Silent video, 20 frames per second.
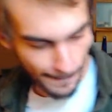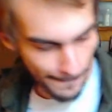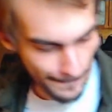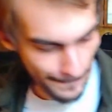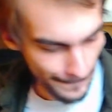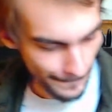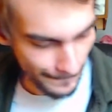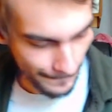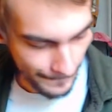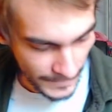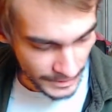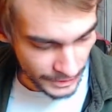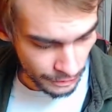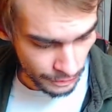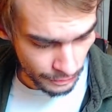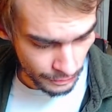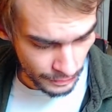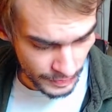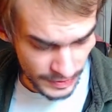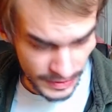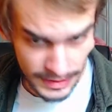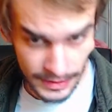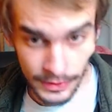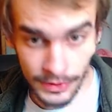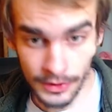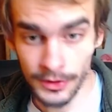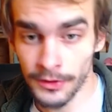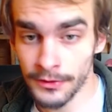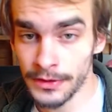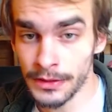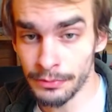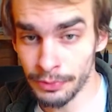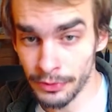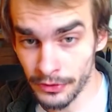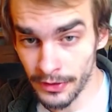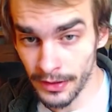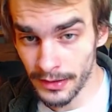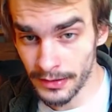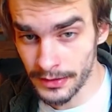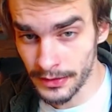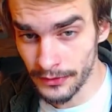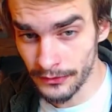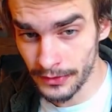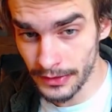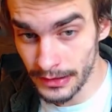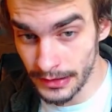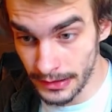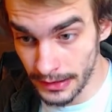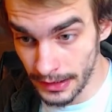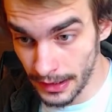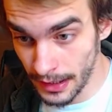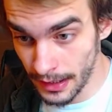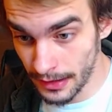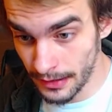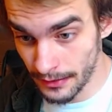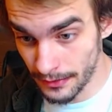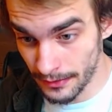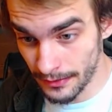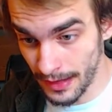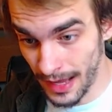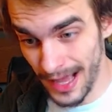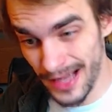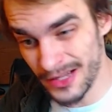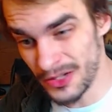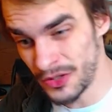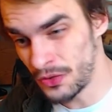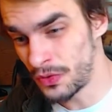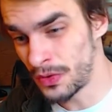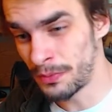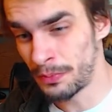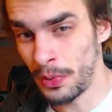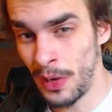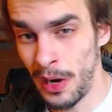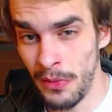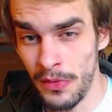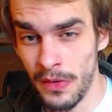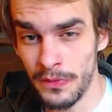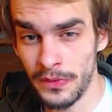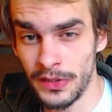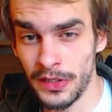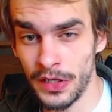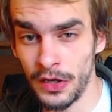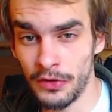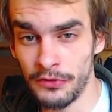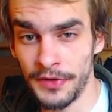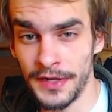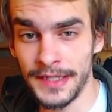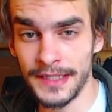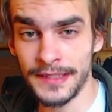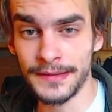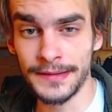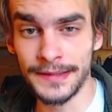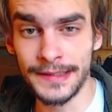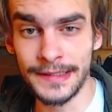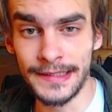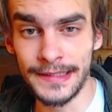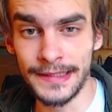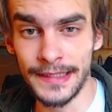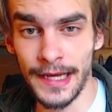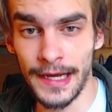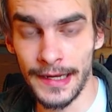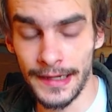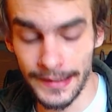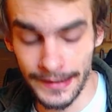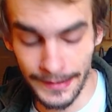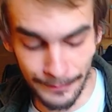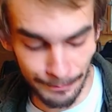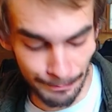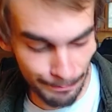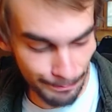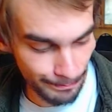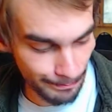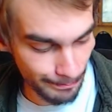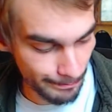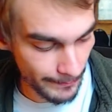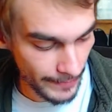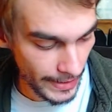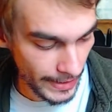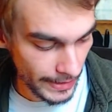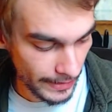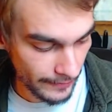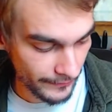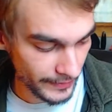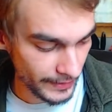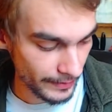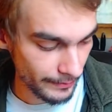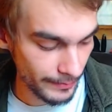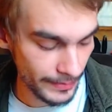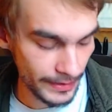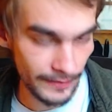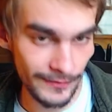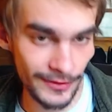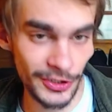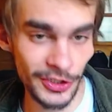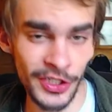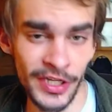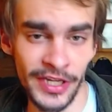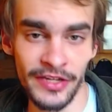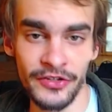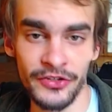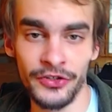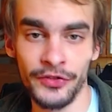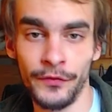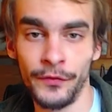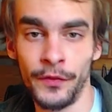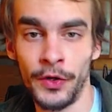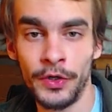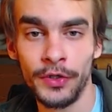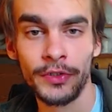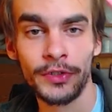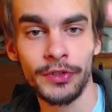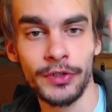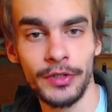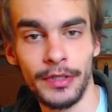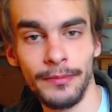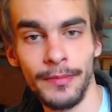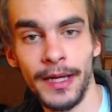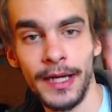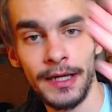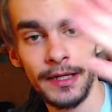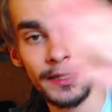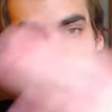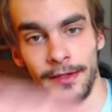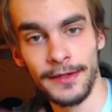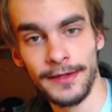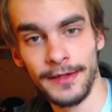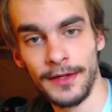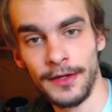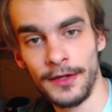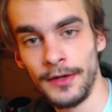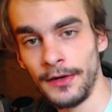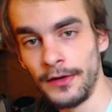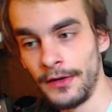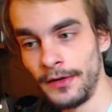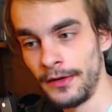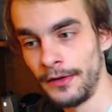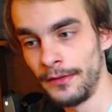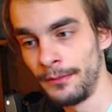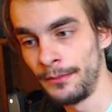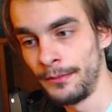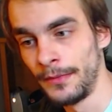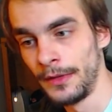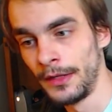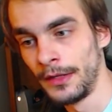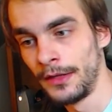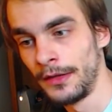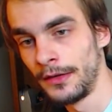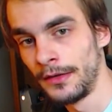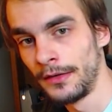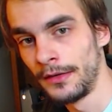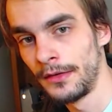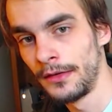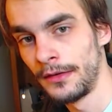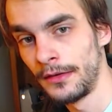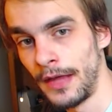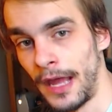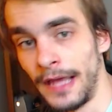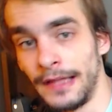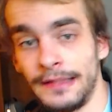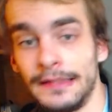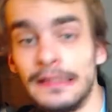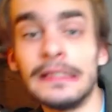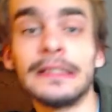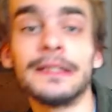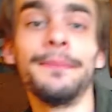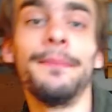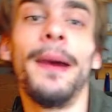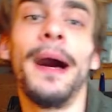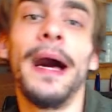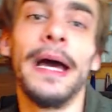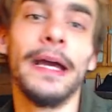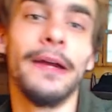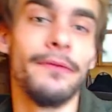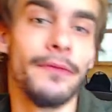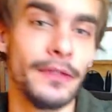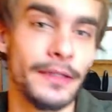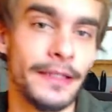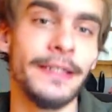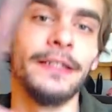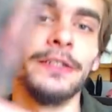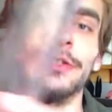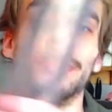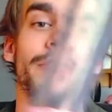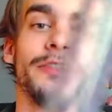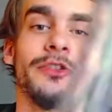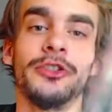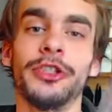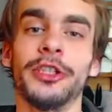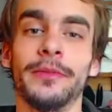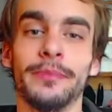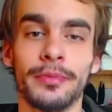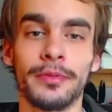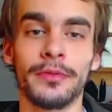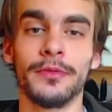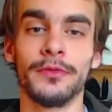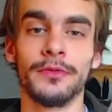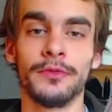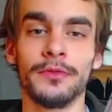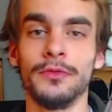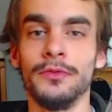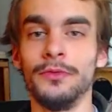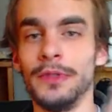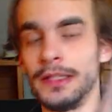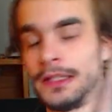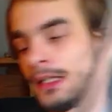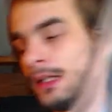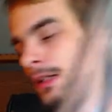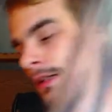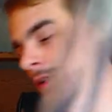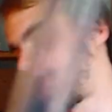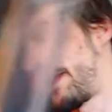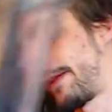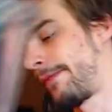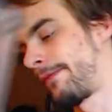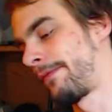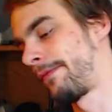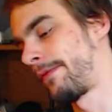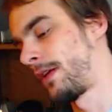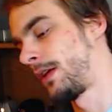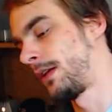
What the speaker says: But you will see slowly, progressively, and as you can probably already see, I am having a bit of a change of heart and mind on at least my relationship with this stuff.